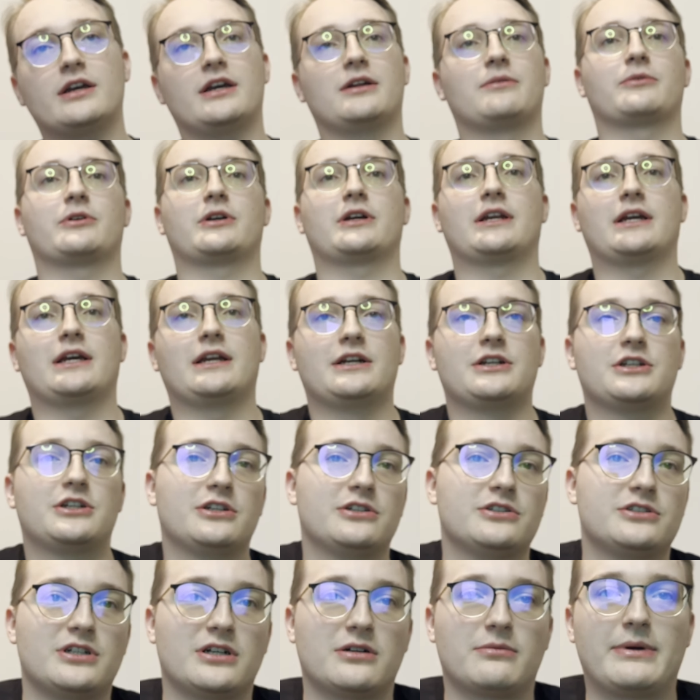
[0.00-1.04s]
and we're going to get a
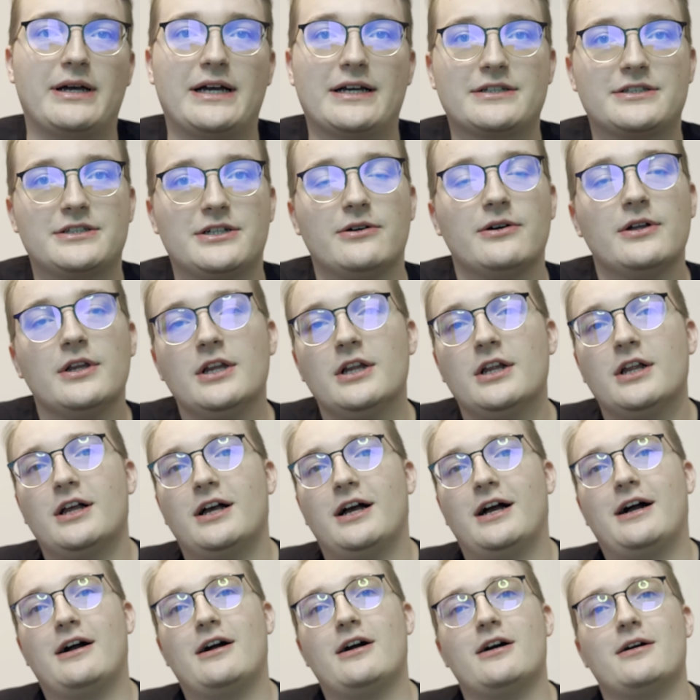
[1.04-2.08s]
good chunk back. So,
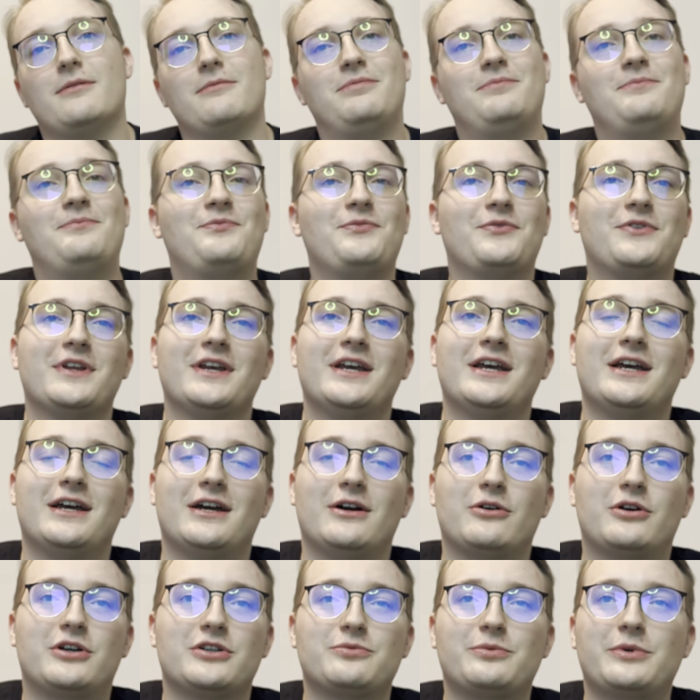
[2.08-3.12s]

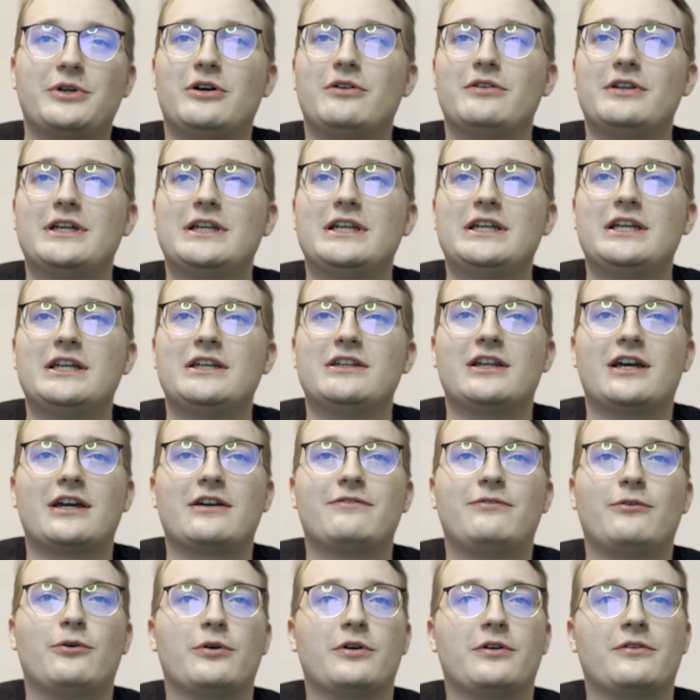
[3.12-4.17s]
because we only need like
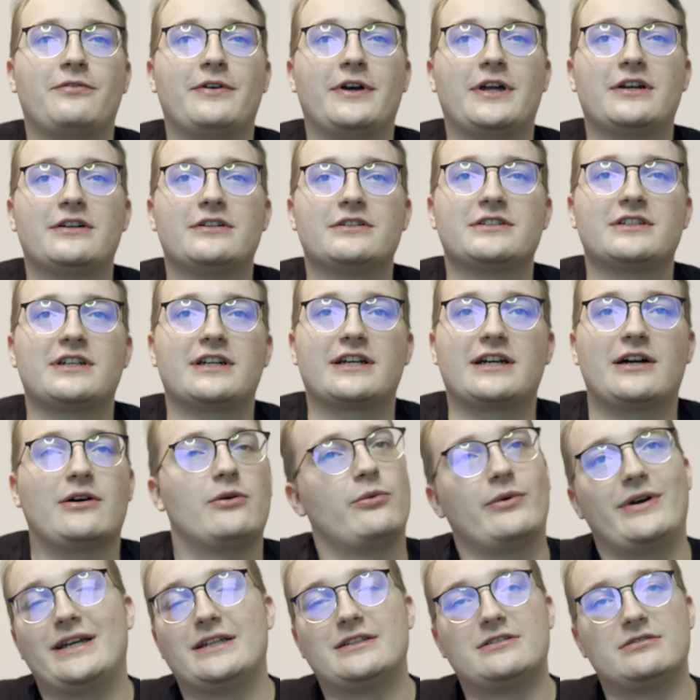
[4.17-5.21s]
4 defenders and I got
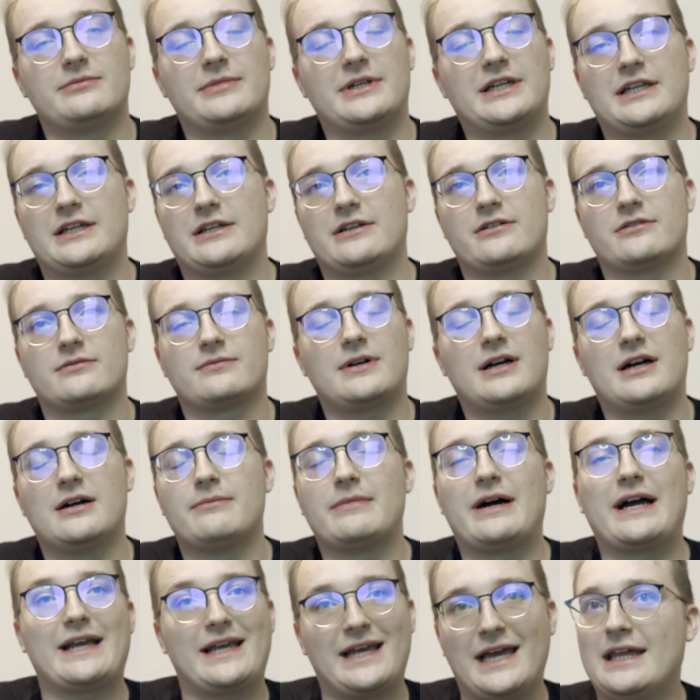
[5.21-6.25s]
way too many here.
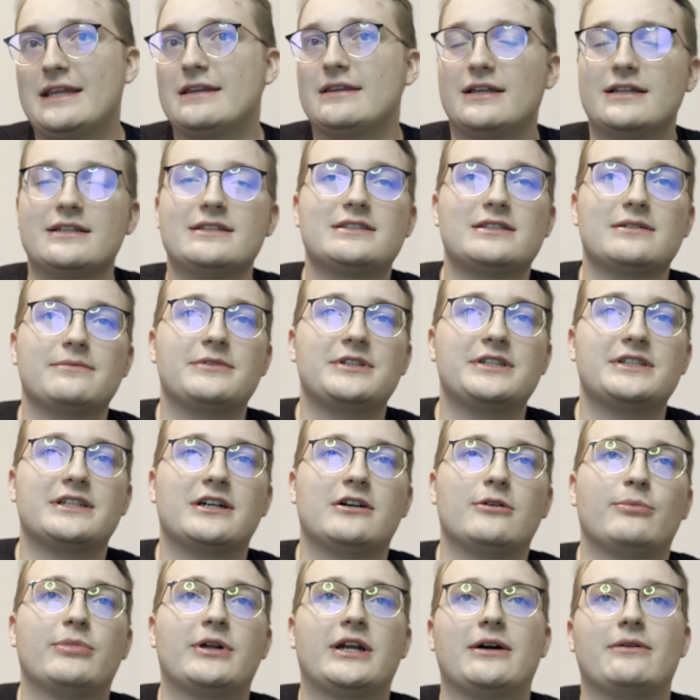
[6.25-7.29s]
I can lend some of these
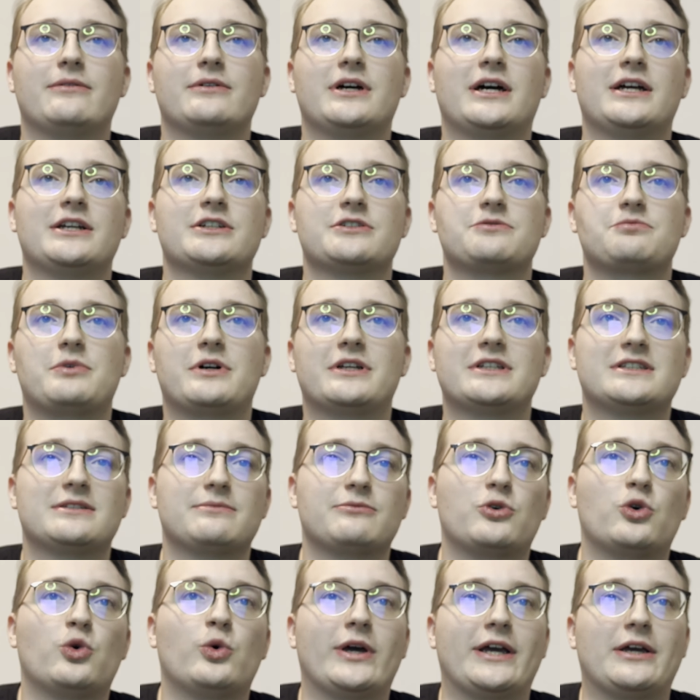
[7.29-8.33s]
out, but I just want some
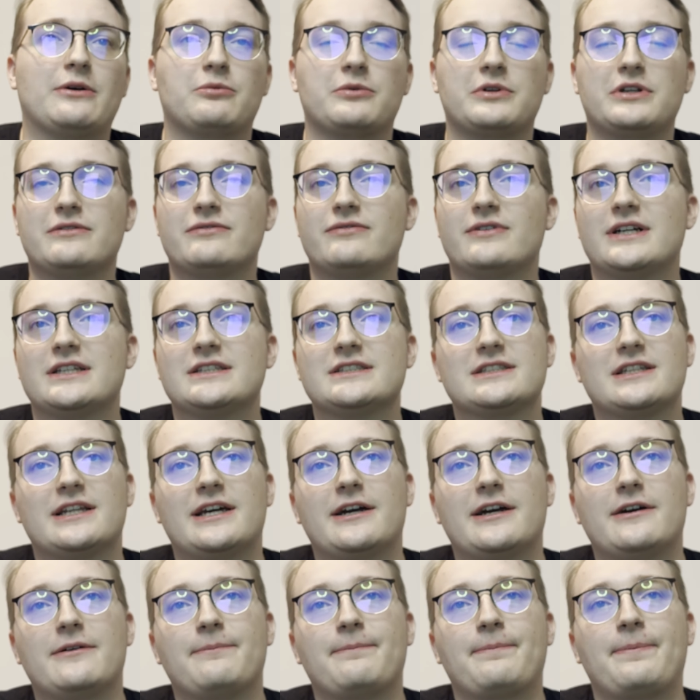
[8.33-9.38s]
quick refunds
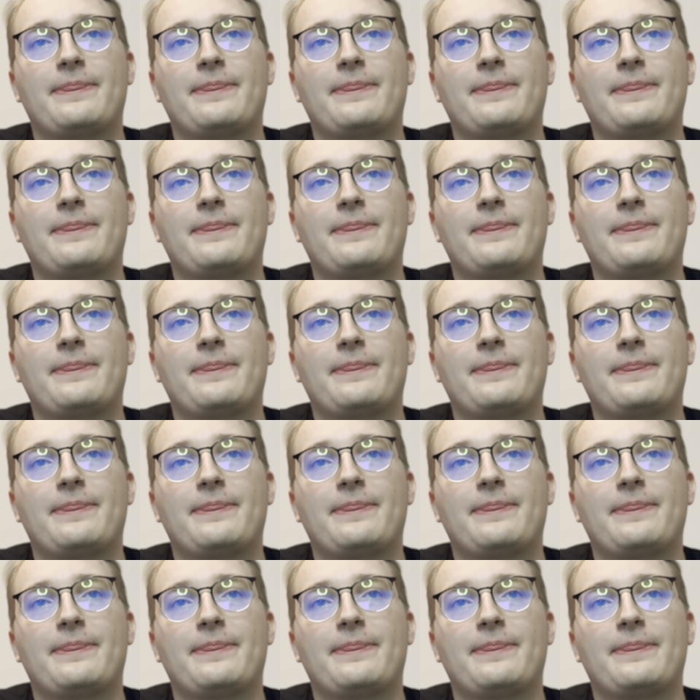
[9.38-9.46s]
there.